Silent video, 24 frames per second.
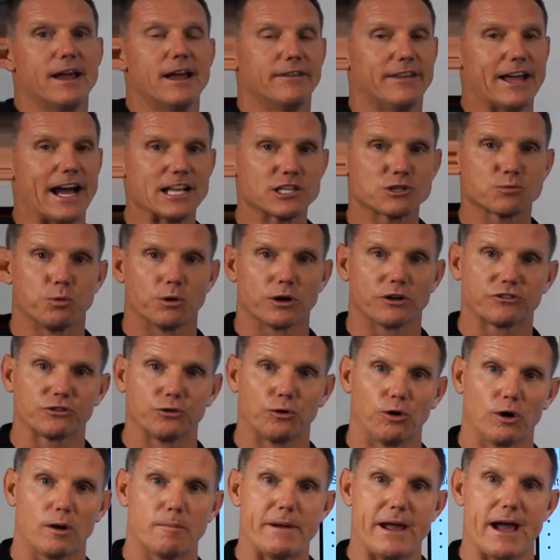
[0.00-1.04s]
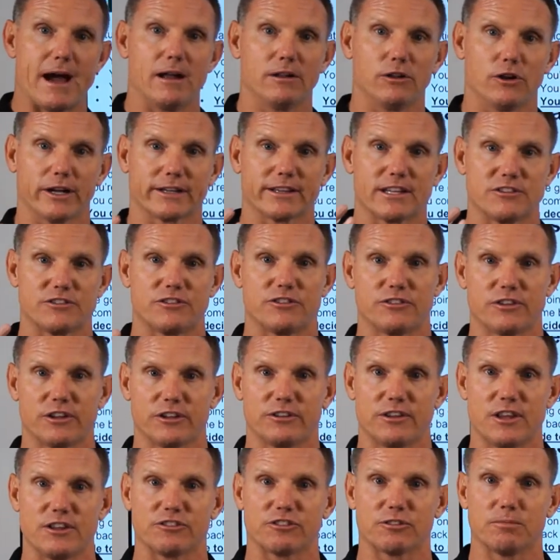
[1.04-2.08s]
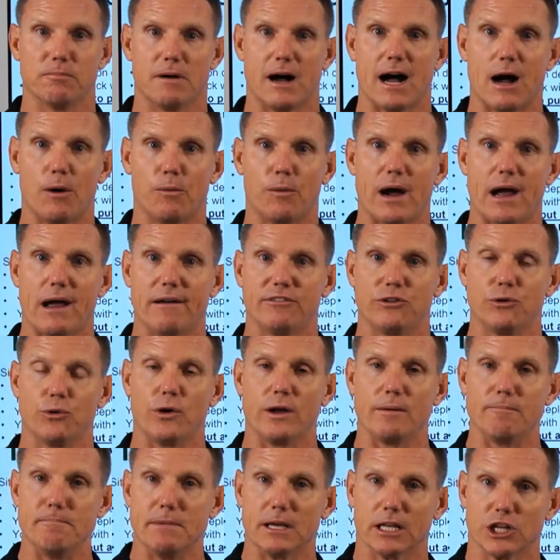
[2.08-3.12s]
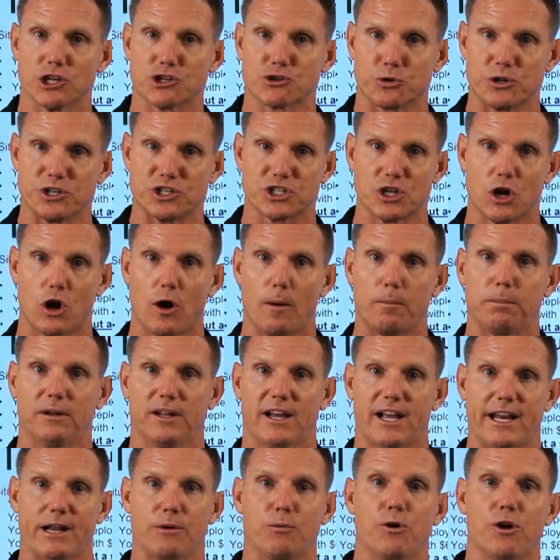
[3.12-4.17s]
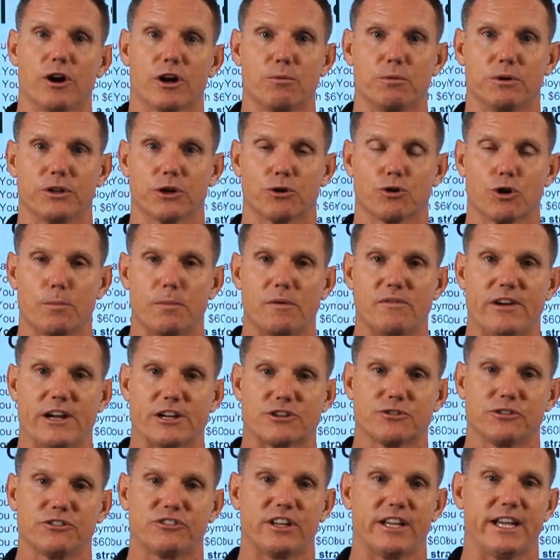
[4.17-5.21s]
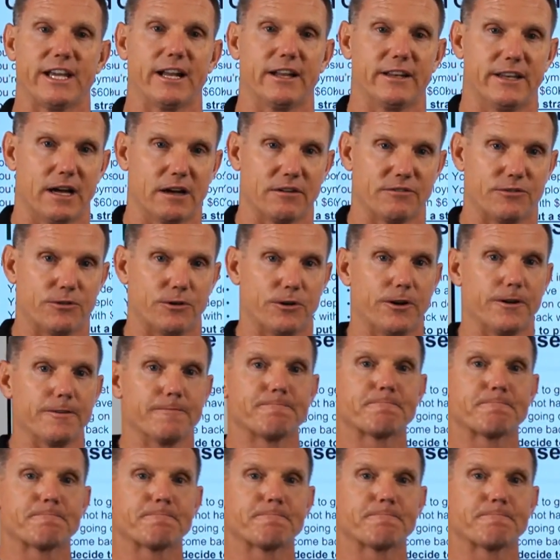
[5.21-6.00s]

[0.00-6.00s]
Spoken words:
That's what it's all about. Like, this is the smart way of doing military style planning, working with a group of veterans to get it done for you.